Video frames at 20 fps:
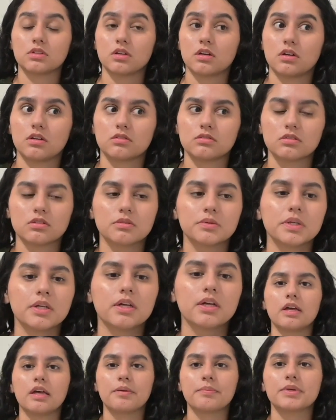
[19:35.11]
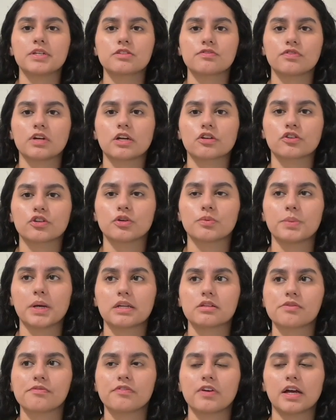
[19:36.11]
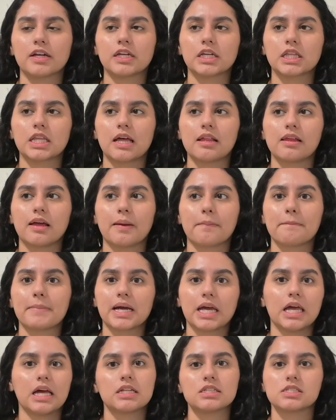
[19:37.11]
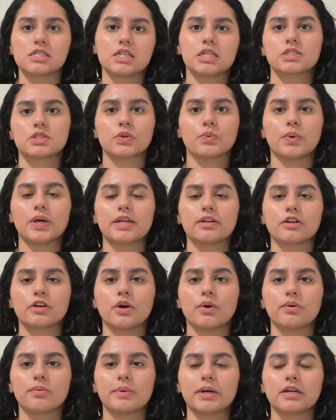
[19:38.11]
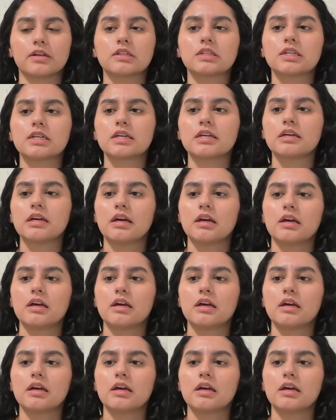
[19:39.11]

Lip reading: I don't know. Him and his friend group end up finding that like Mackenzie is the way to go apparently.